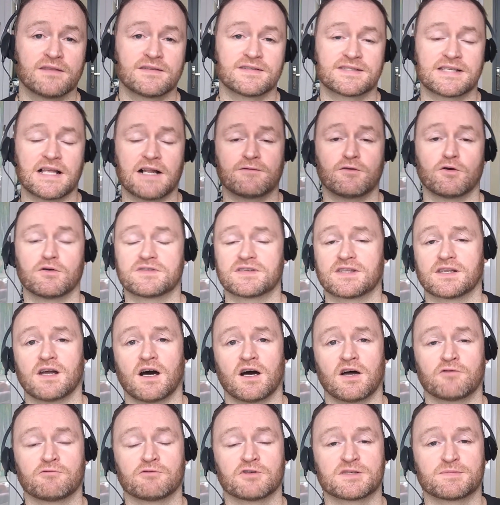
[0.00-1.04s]
The self-hosted
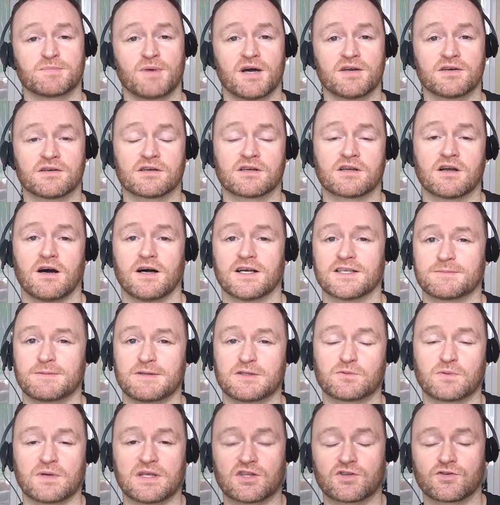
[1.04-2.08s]
autoresponder costs
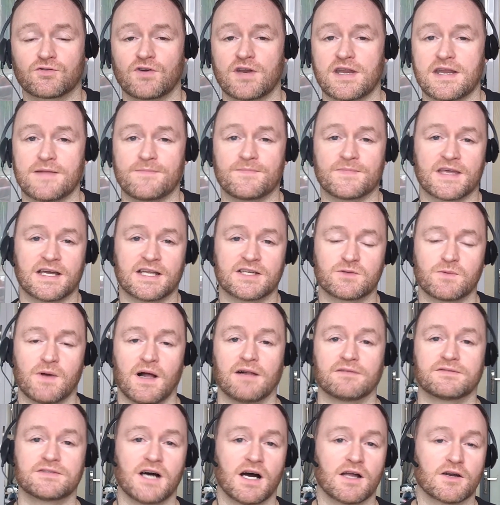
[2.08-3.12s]
between $3 and
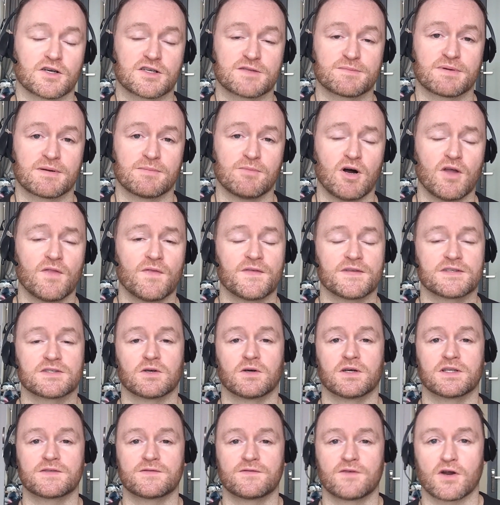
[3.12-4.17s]
$12 per month,
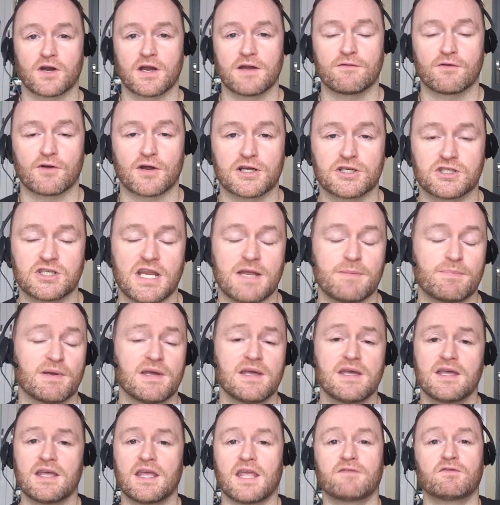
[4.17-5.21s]
so it's very, very
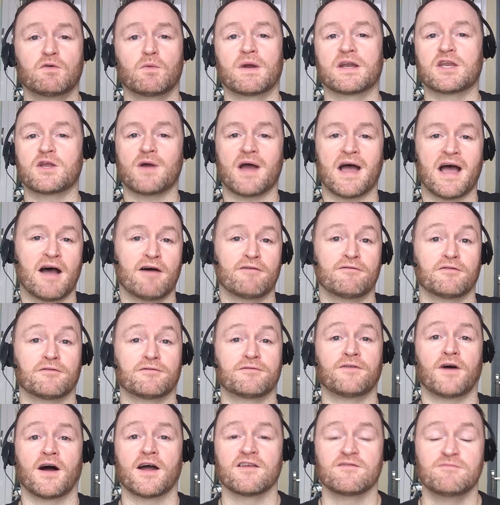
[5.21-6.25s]
cheap, even when you have
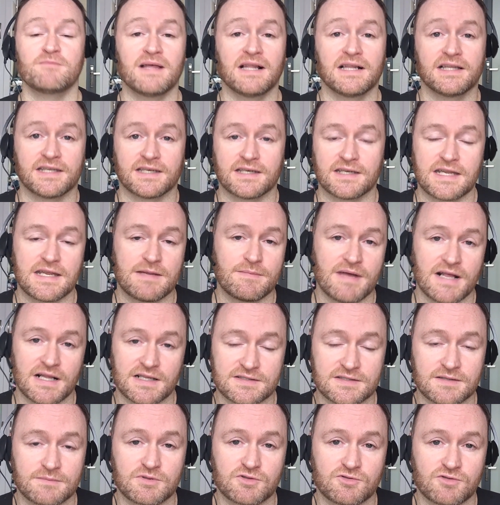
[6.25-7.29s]
5 million
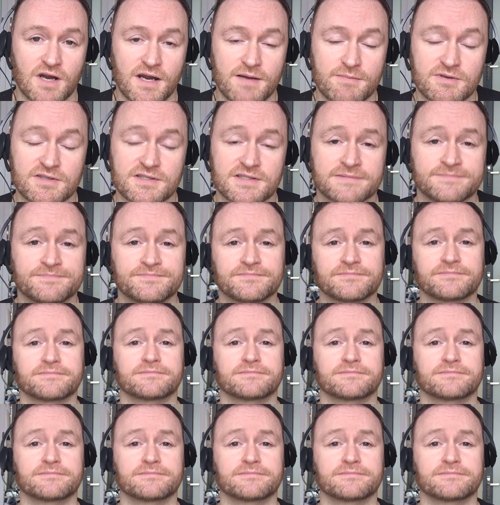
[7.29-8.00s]
email subscribers.